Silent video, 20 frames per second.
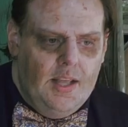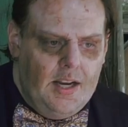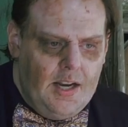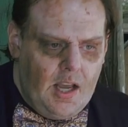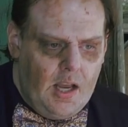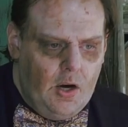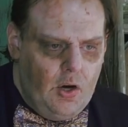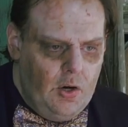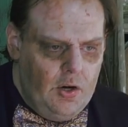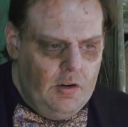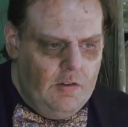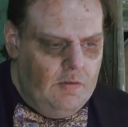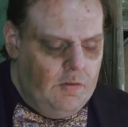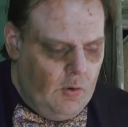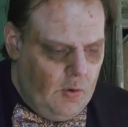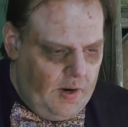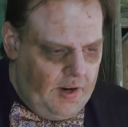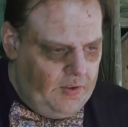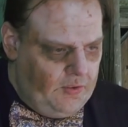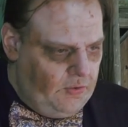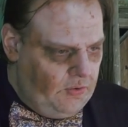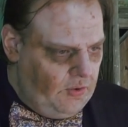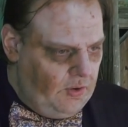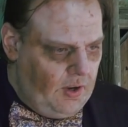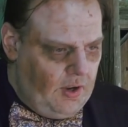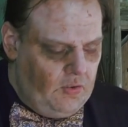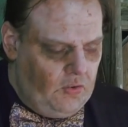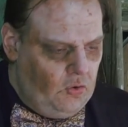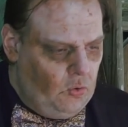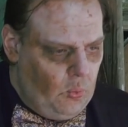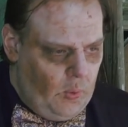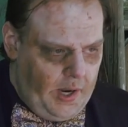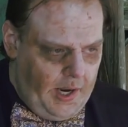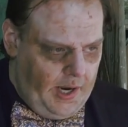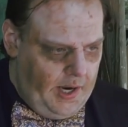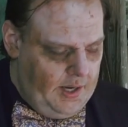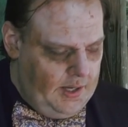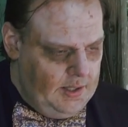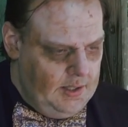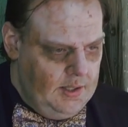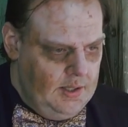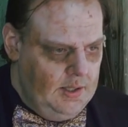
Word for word: then I heard a voice, I swear.